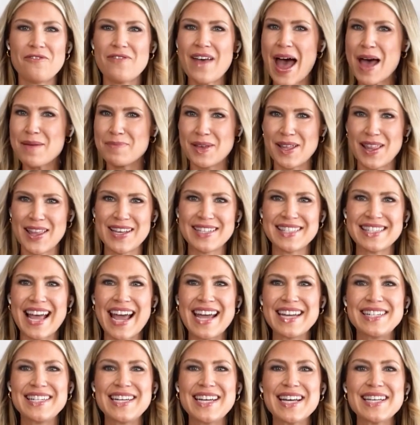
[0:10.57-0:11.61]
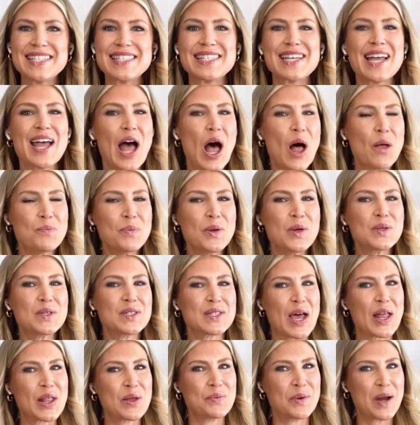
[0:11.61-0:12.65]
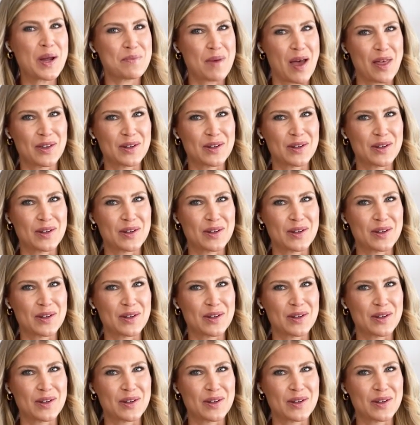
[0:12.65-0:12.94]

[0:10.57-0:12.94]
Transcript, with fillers: fabulous ideas to help you celebrate